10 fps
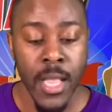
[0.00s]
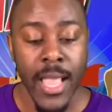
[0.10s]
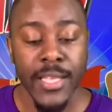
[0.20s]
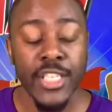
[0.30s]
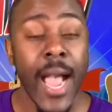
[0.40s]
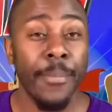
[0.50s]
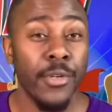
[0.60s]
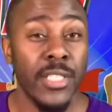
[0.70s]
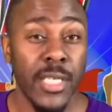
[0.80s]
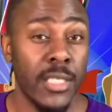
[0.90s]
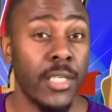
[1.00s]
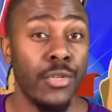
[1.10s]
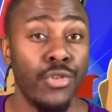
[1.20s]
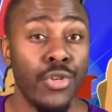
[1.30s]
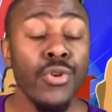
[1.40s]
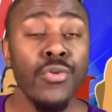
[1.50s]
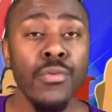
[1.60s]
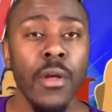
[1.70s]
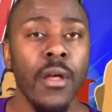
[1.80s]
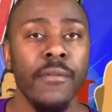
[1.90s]
chapter 62,
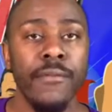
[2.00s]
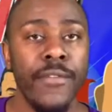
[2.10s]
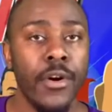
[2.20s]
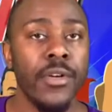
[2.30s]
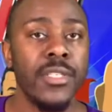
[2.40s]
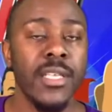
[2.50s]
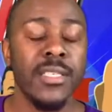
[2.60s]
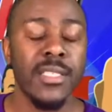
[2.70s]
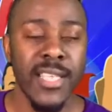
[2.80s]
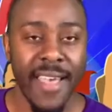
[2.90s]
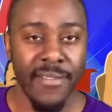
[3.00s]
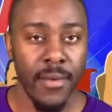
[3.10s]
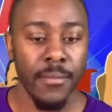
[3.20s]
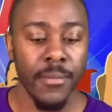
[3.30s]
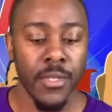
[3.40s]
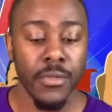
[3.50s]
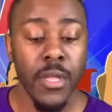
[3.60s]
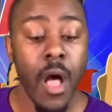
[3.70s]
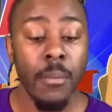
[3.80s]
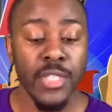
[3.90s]
verse 7. So
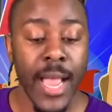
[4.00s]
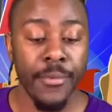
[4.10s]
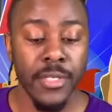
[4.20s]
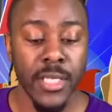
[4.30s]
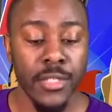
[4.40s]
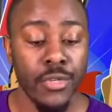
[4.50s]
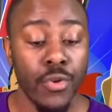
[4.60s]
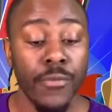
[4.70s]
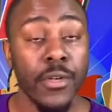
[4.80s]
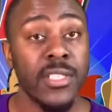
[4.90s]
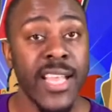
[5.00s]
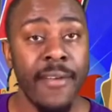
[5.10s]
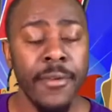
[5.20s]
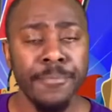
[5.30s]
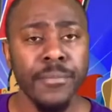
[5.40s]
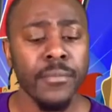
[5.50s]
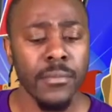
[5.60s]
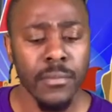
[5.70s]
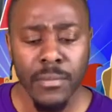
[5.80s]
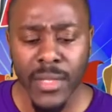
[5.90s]
Psalm chapter 62, verse 7,
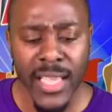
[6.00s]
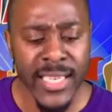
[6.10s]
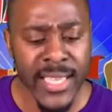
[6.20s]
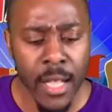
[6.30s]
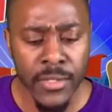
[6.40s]
it tells